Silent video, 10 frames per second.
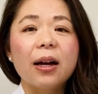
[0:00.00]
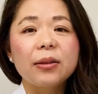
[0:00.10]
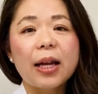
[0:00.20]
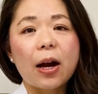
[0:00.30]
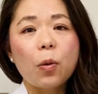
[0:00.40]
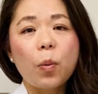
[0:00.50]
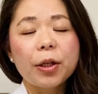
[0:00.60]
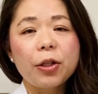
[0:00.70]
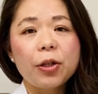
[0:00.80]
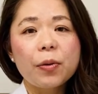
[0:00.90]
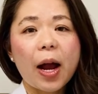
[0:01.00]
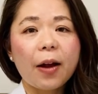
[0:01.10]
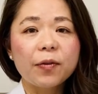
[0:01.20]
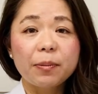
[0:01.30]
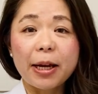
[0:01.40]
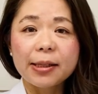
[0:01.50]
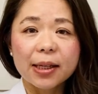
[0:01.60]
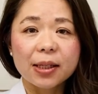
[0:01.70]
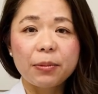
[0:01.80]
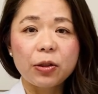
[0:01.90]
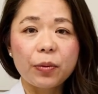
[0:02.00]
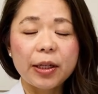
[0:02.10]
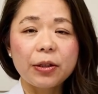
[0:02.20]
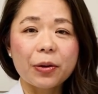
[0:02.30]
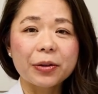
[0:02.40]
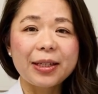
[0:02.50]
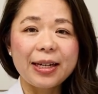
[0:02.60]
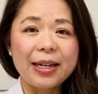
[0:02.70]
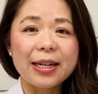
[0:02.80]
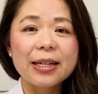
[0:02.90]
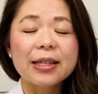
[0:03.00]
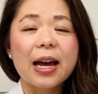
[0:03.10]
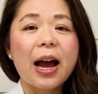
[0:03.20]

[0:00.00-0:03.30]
Now, when you have spaces between your teeth,